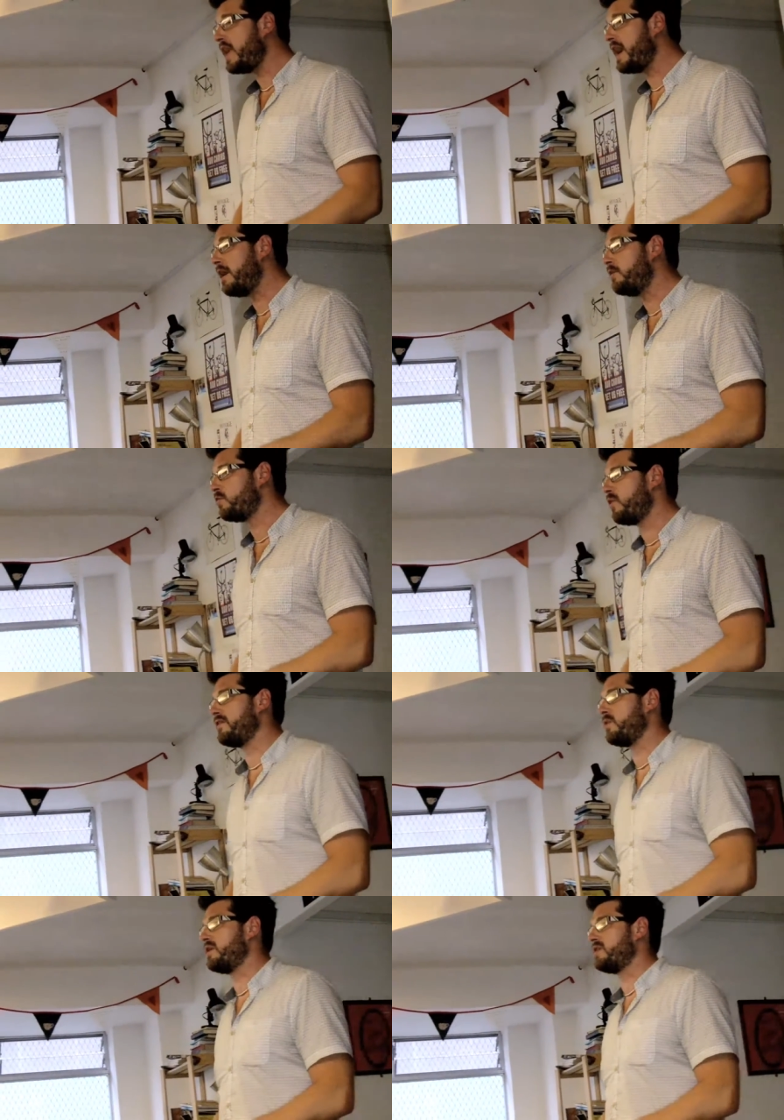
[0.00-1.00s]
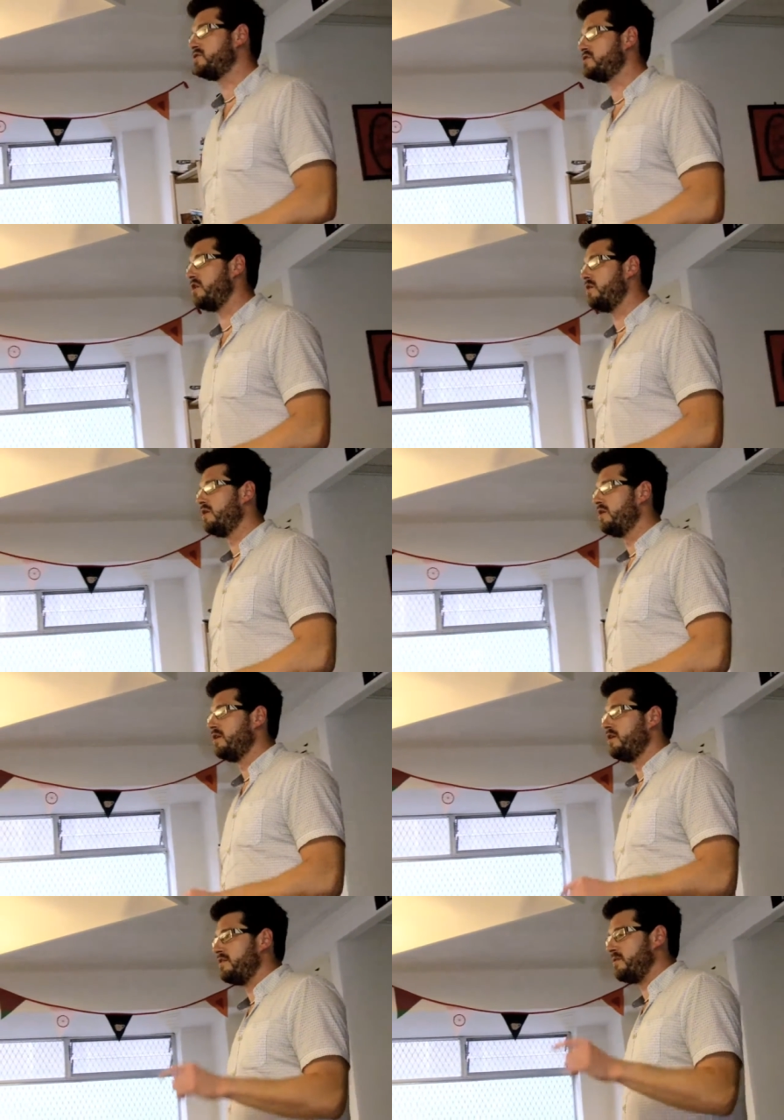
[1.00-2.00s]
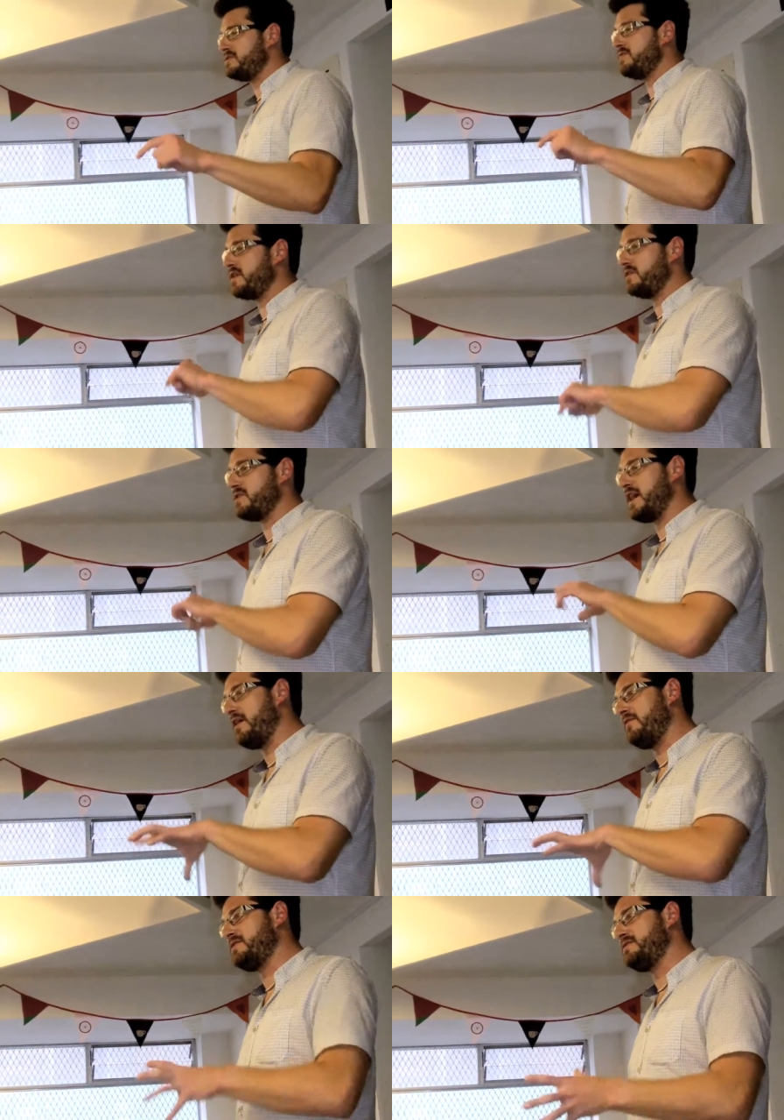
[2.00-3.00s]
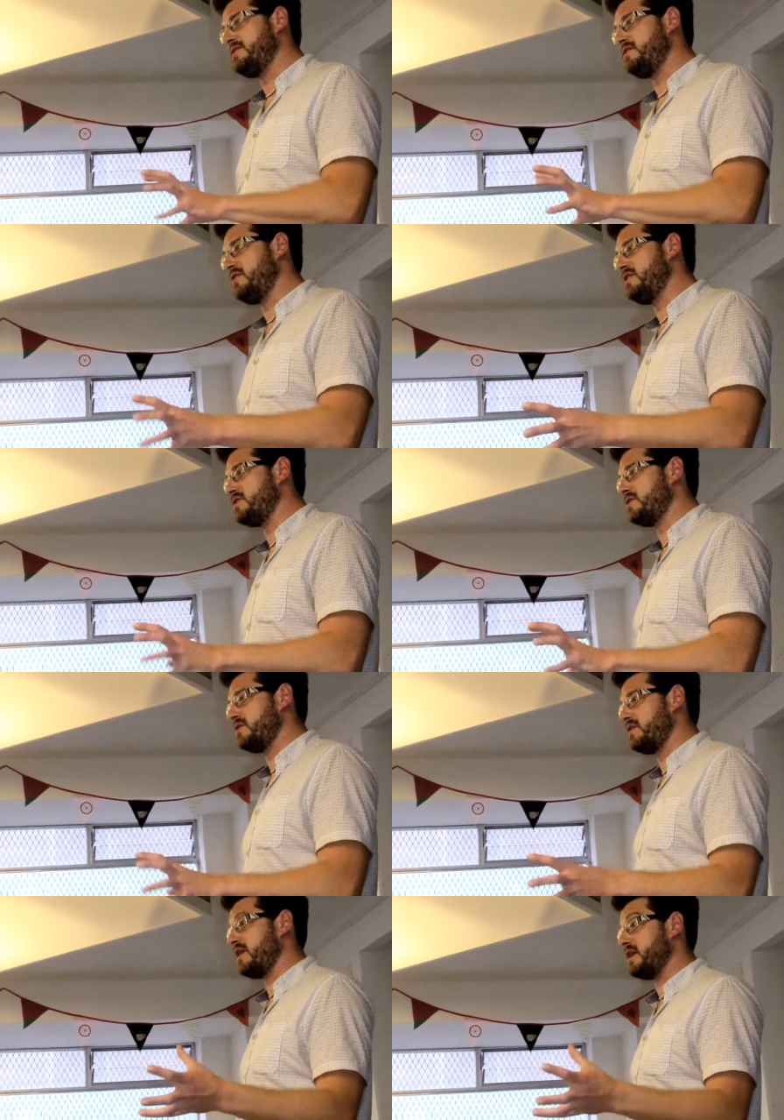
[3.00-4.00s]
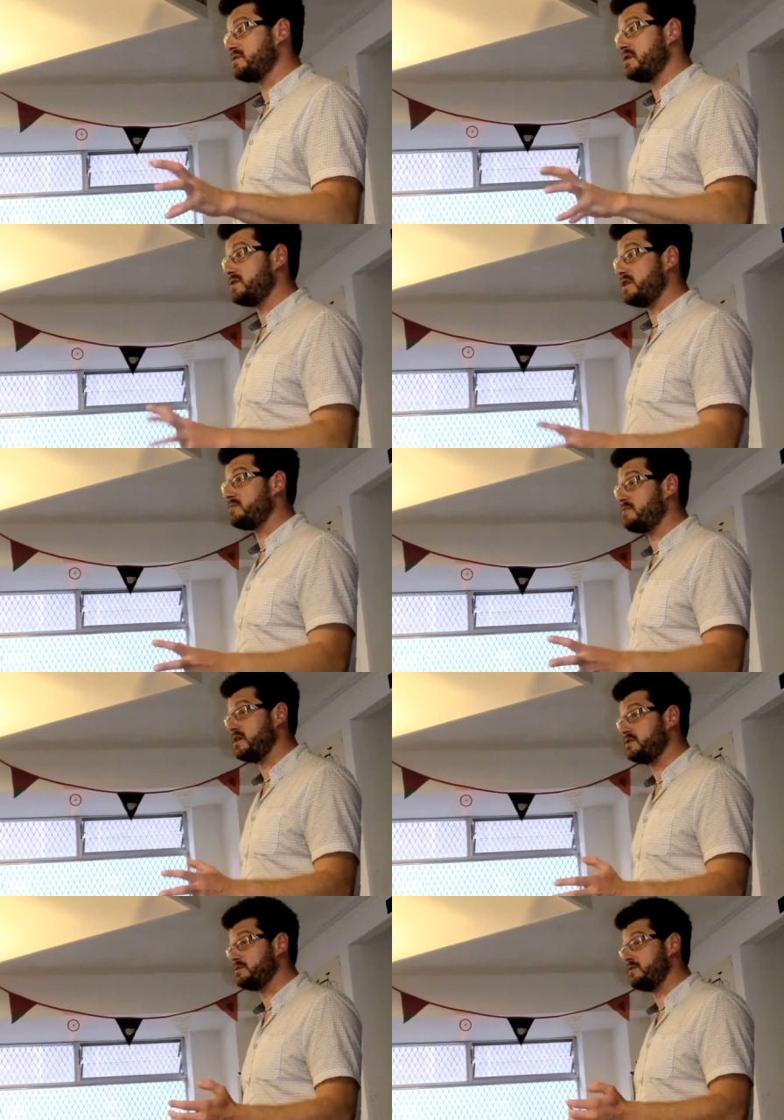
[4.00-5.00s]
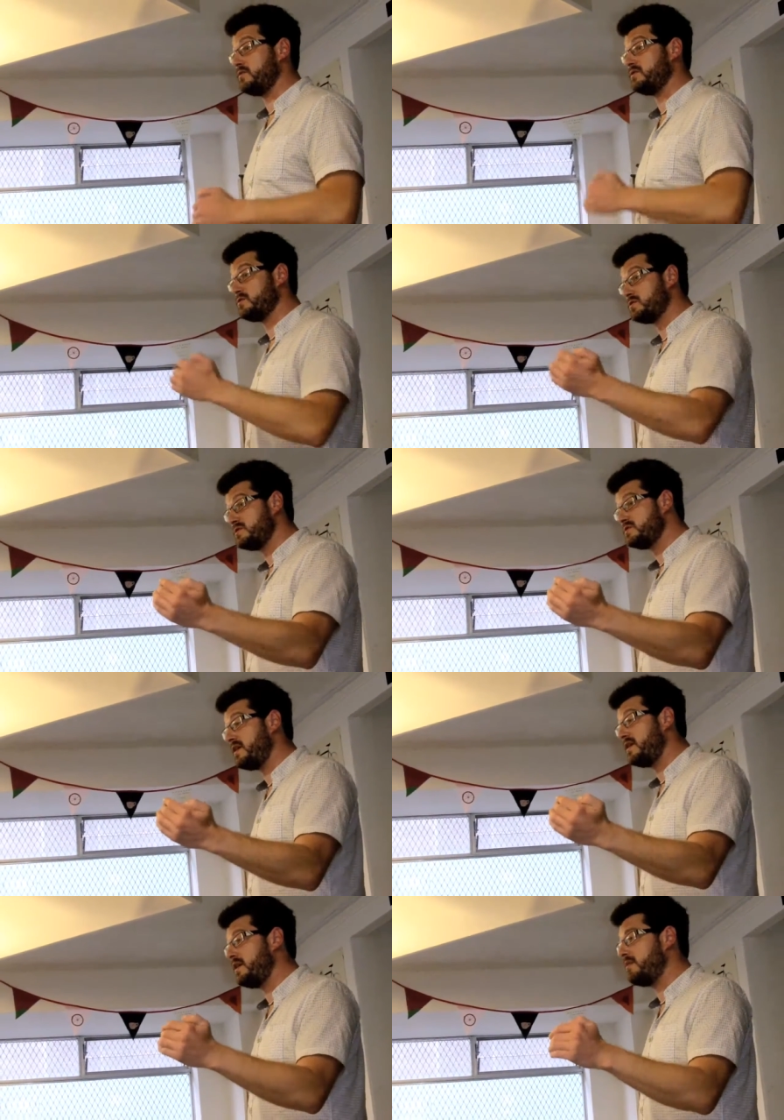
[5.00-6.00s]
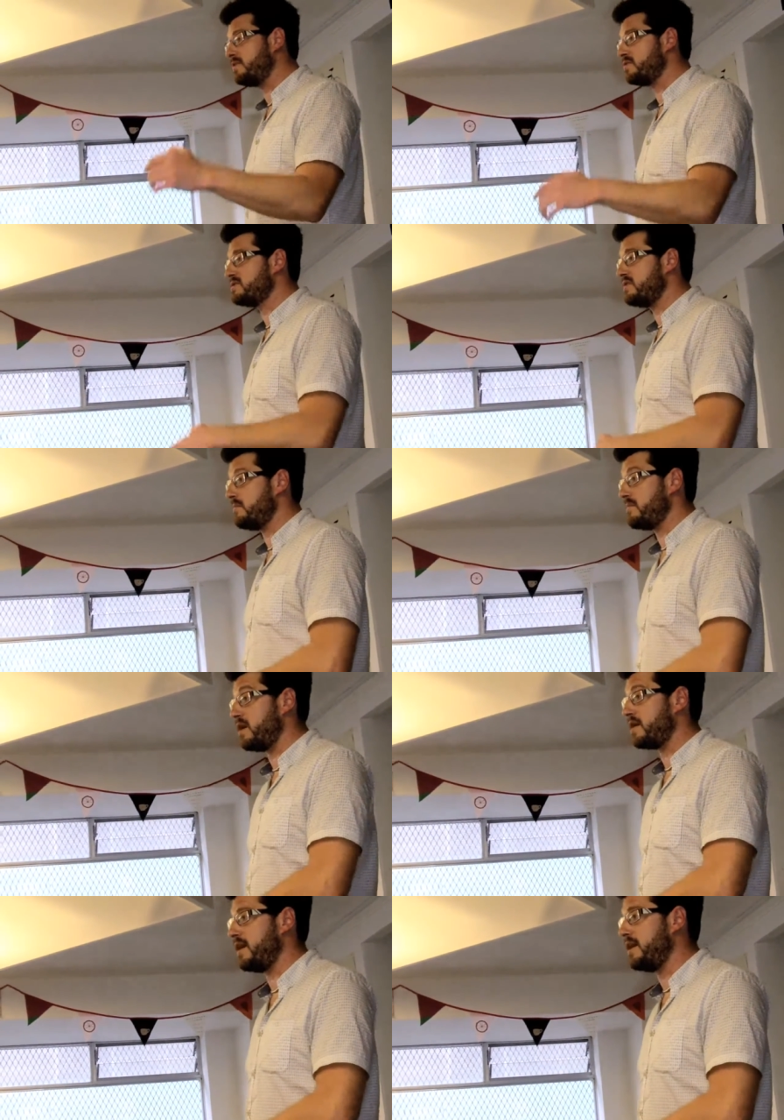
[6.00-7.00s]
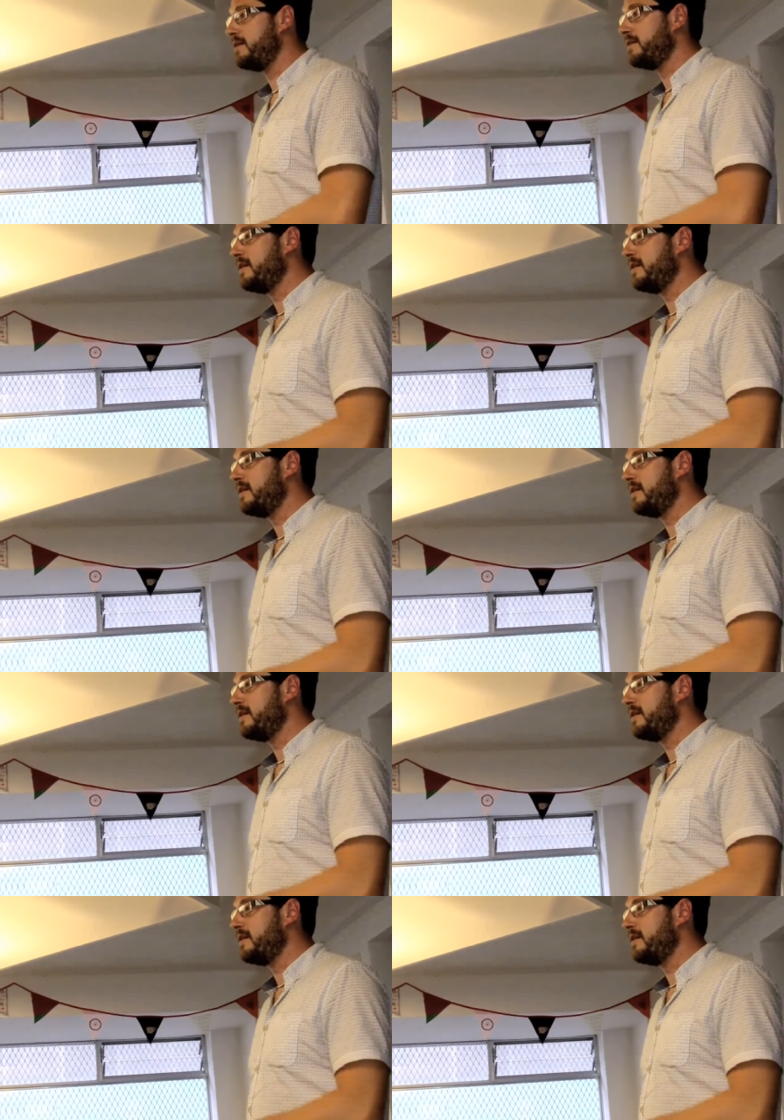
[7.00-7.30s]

And I think we can show the rest of the country how this city region can connect social enterprises with the resources they need, but also the market.